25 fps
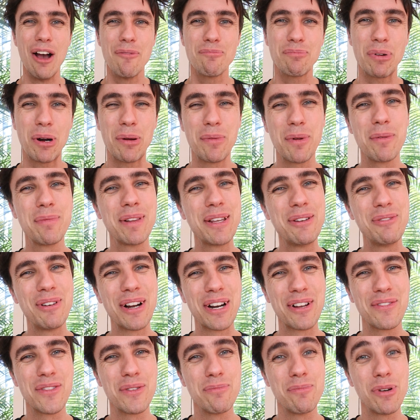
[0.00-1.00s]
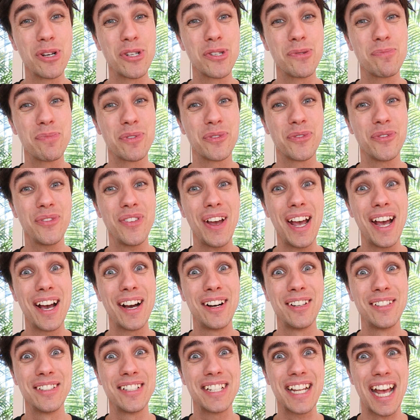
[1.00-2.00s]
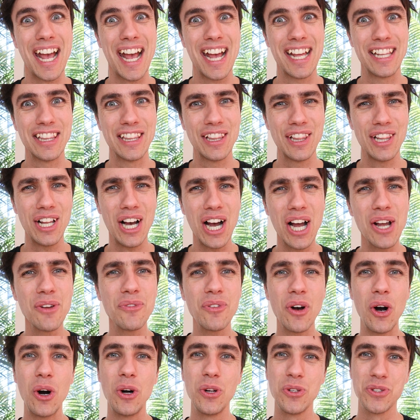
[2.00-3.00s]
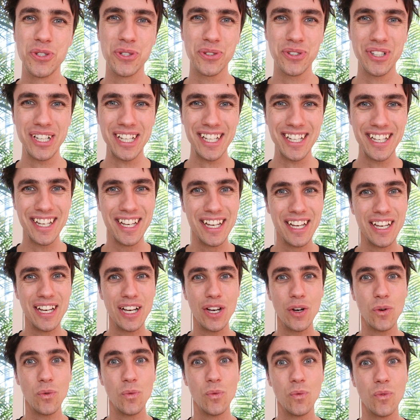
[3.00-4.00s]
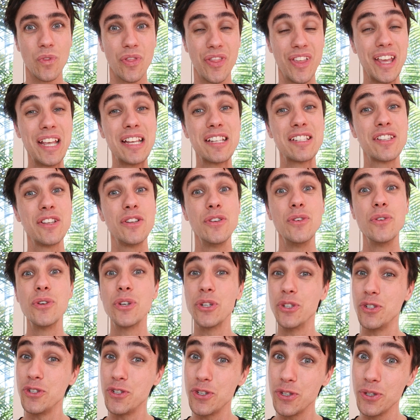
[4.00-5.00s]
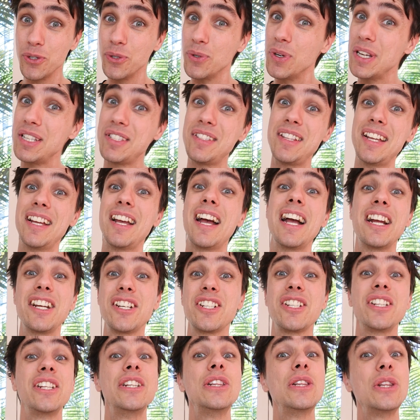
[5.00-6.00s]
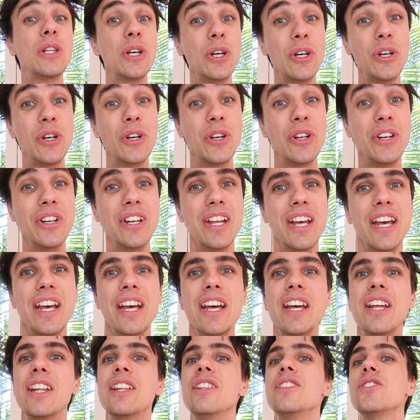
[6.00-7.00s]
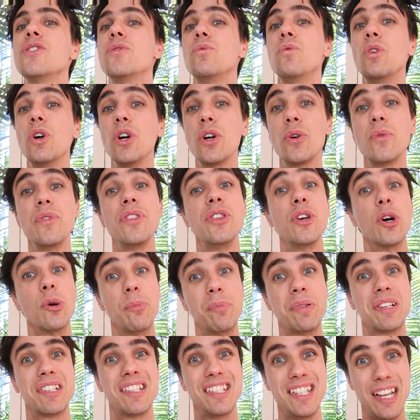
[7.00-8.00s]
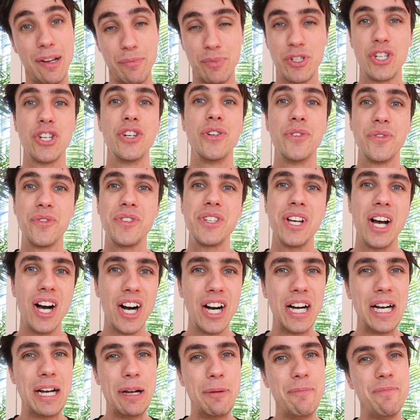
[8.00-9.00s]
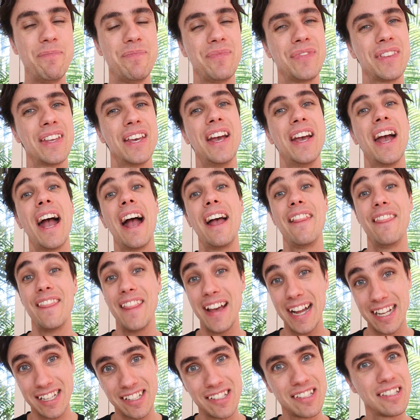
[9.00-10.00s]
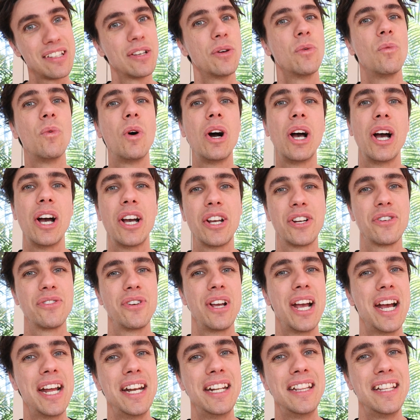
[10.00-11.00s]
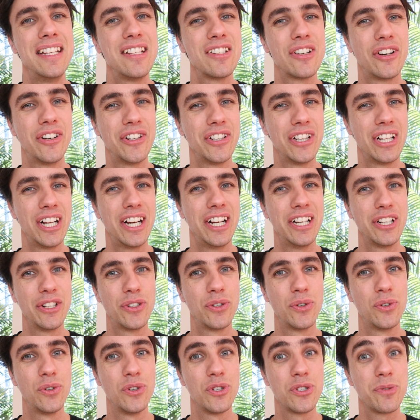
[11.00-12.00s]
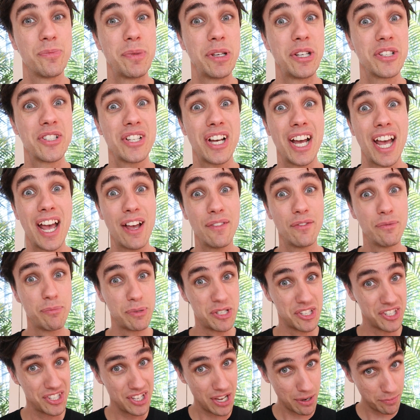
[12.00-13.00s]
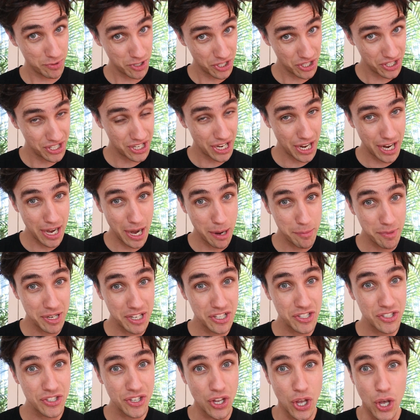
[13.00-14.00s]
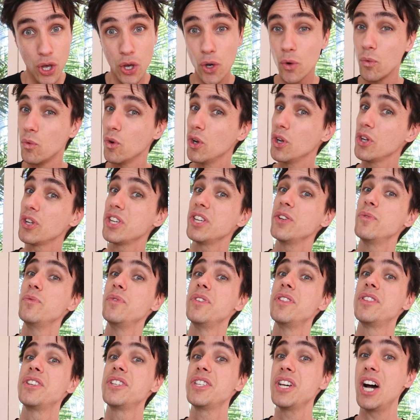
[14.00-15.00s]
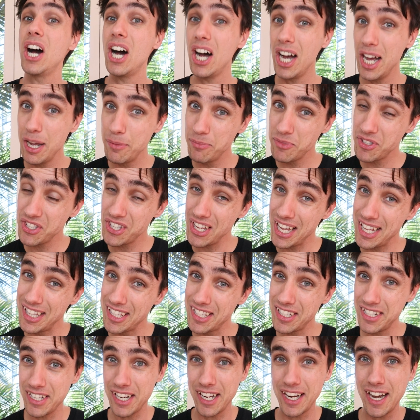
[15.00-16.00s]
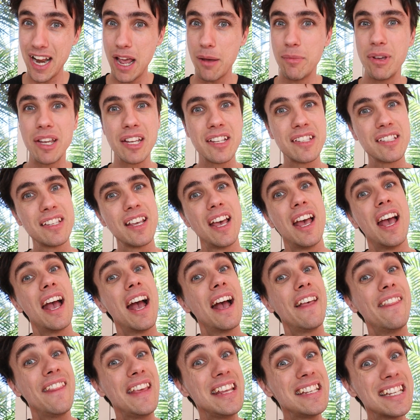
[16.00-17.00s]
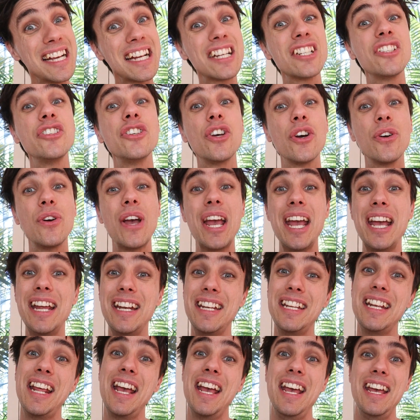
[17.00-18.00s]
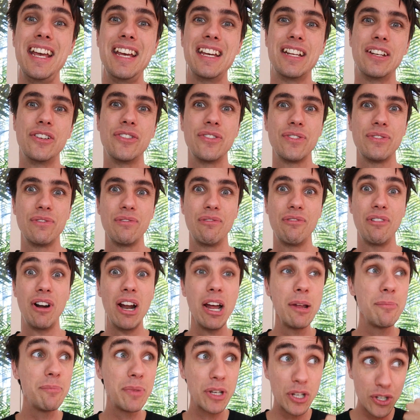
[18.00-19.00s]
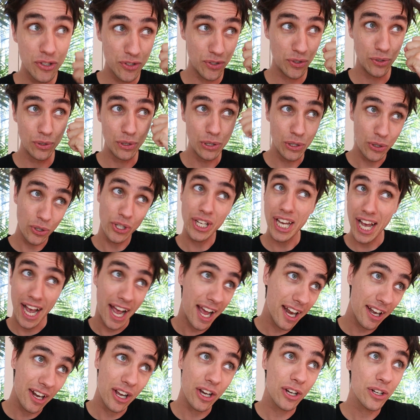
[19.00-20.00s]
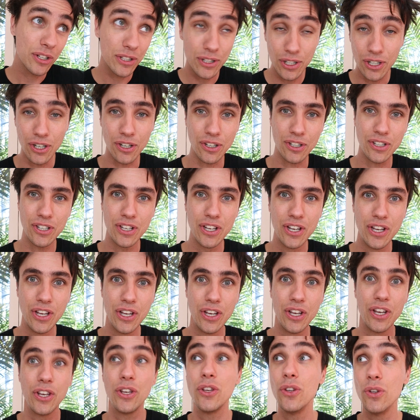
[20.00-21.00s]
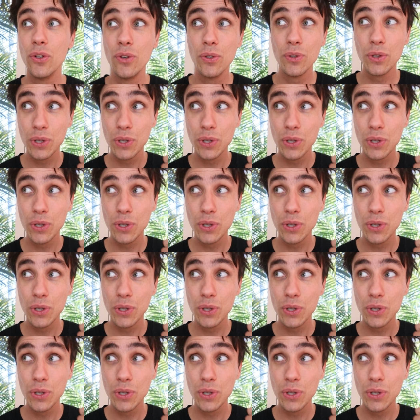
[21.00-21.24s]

probably one of the most profound and life-altering things that you can do is to actually learn to work with your perception of time. And that's why I created this online course, because I have perception dynamics working with time sense dynamics, and these actually go hand in hand, right? Because you look at a clock, you